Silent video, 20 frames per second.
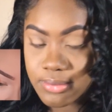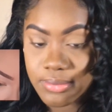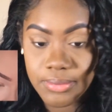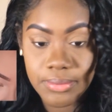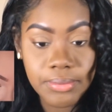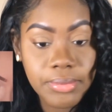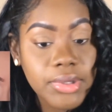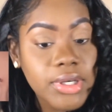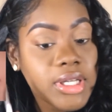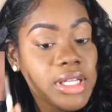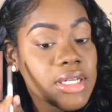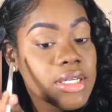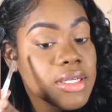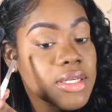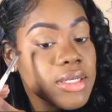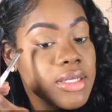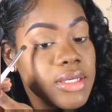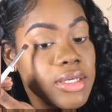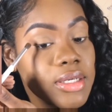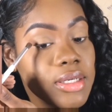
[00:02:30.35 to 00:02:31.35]
but
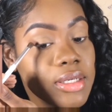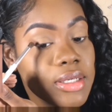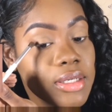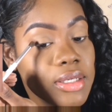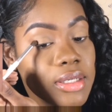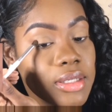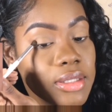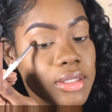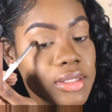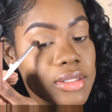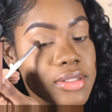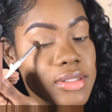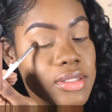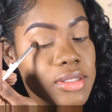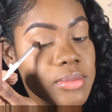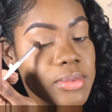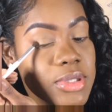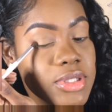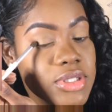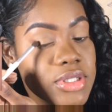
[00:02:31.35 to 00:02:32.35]
these are the
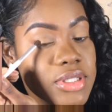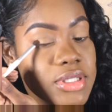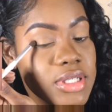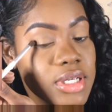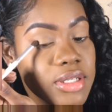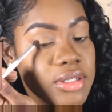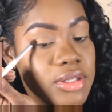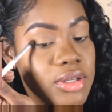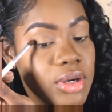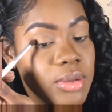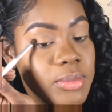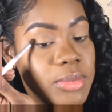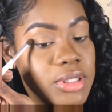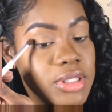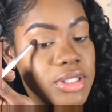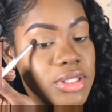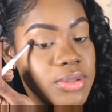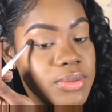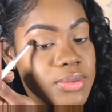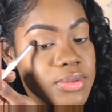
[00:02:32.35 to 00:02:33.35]
brushes I normally
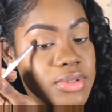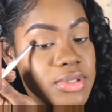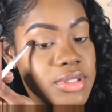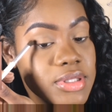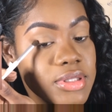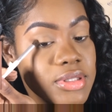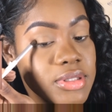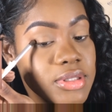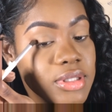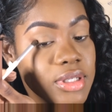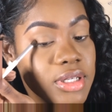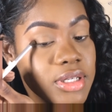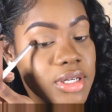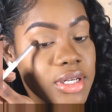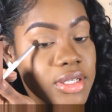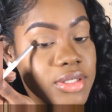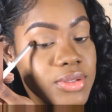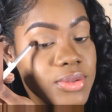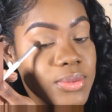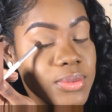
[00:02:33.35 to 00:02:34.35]
use, and
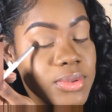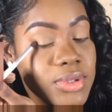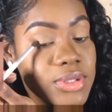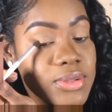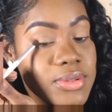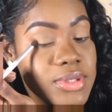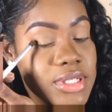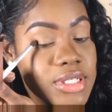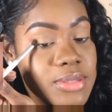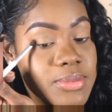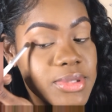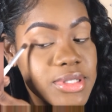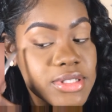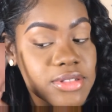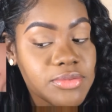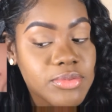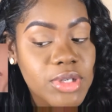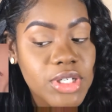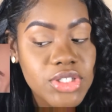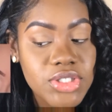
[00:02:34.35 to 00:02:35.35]
I don't use
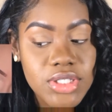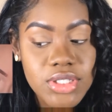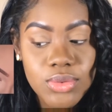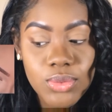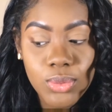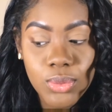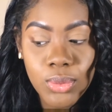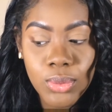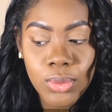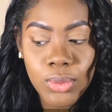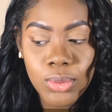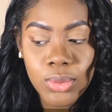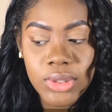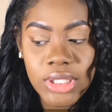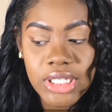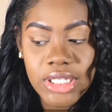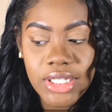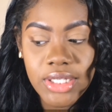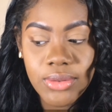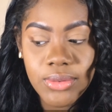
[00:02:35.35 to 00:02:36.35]
expensive brushes. Ooh,
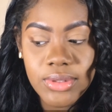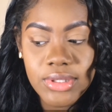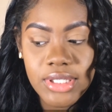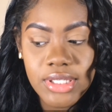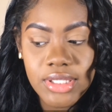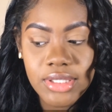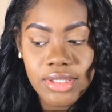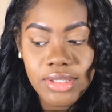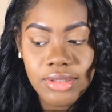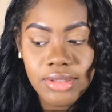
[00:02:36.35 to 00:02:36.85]
Nikki, hold on.